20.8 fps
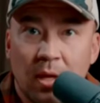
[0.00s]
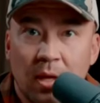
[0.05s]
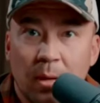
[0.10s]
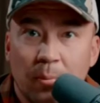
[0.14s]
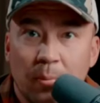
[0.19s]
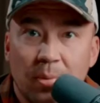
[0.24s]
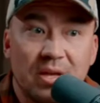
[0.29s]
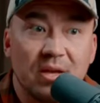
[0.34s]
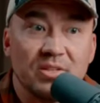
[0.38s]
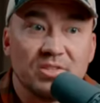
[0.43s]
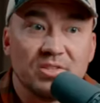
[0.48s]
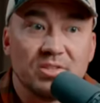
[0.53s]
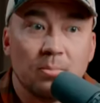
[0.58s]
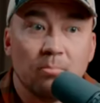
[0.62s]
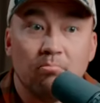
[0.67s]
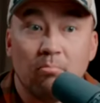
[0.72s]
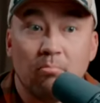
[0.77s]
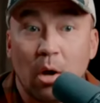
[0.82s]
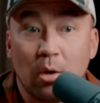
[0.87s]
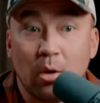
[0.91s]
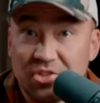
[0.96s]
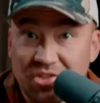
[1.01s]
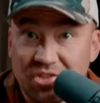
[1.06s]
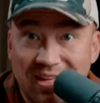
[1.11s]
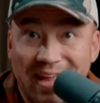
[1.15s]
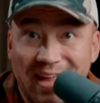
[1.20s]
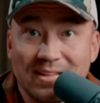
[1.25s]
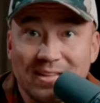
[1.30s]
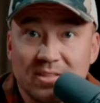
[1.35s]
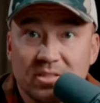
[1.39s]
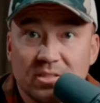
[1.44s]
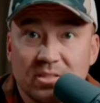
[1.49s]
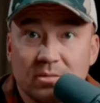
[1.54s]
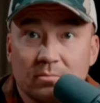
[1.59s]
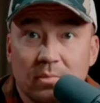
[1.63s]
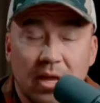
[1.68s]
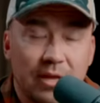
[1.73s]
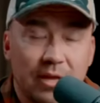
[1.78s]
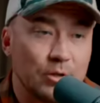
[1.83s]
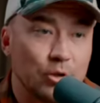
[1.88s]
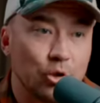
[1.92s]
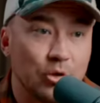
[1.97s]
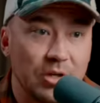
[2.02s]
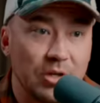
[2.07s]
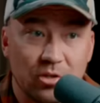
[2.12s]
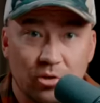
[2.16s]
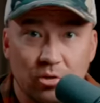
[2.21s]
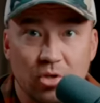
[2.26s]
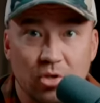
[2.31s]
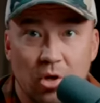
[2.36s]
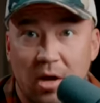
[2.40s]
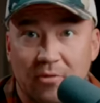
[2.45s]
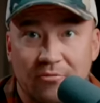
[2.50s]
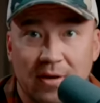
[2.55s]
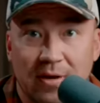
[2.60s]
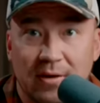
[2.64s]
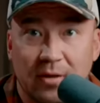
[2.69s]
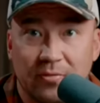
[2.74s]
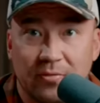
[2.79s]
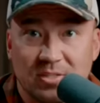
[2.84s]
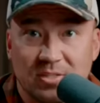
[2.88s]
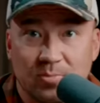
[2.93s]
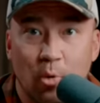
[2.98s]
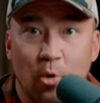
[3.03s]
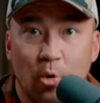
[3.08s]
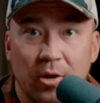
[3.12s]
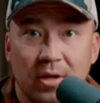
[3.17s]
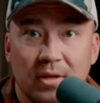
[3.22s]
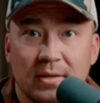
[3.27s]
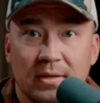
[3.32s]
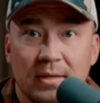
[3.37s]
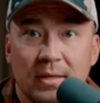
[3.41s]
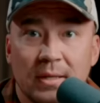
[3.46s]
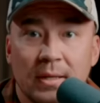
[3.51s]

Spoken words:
Because most states, including Utah, I found out this morning,